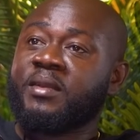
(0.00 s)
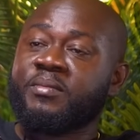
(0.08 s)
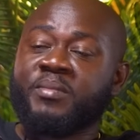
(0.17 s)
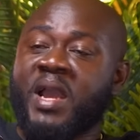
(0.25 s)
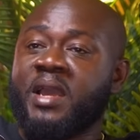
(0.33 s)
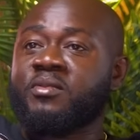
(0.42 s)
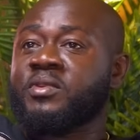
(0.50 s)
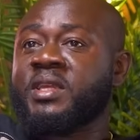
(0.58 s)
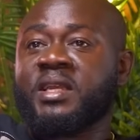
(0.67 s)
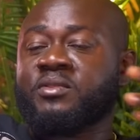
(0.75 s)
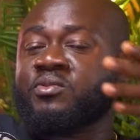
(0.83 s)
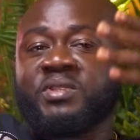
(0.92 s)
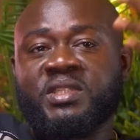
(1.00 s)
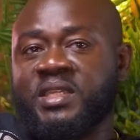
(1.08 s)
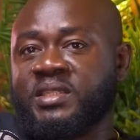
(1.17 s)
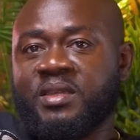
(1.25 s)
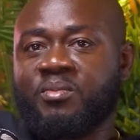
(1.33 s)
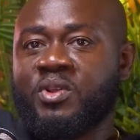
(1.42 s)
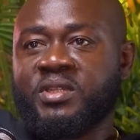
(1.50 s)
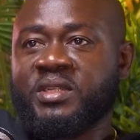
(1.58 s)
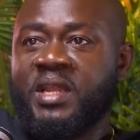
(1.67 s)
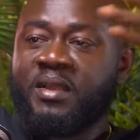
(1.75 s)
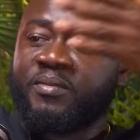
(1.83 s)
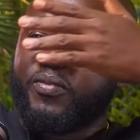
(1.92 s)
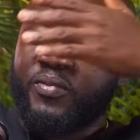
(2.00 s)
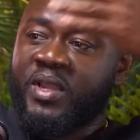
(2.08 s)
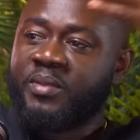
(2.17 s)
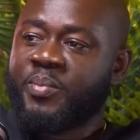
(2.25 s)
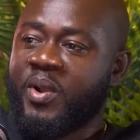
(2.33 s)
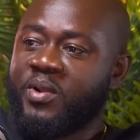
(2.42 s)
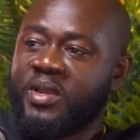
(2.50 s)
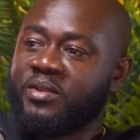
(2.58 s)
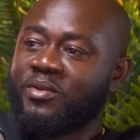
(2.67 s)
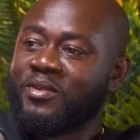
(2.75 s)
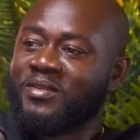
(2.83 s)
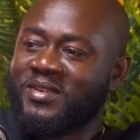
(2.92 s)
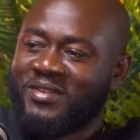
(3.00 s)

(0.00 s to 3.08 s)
But I know they don't just say much power anyhow.